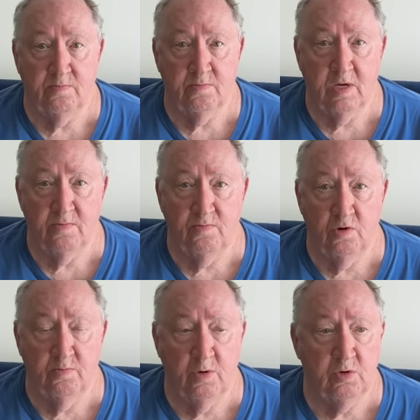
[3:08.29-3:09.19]
I've
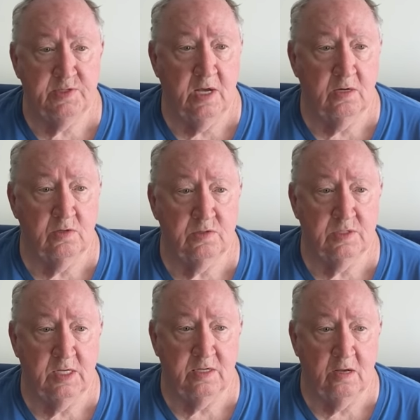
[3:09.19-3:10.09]
rode motorcycles
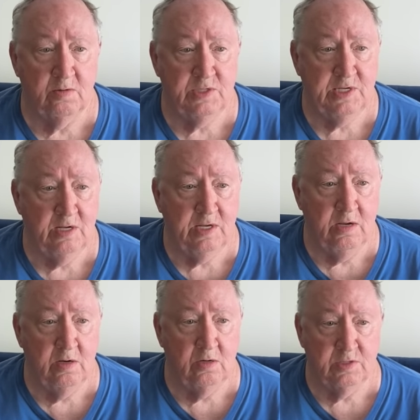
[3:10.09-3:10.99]
since I was 16
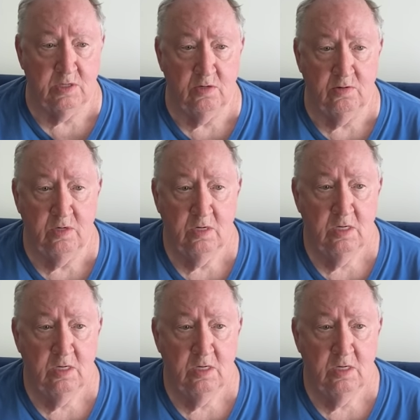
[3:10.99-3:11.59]
years old.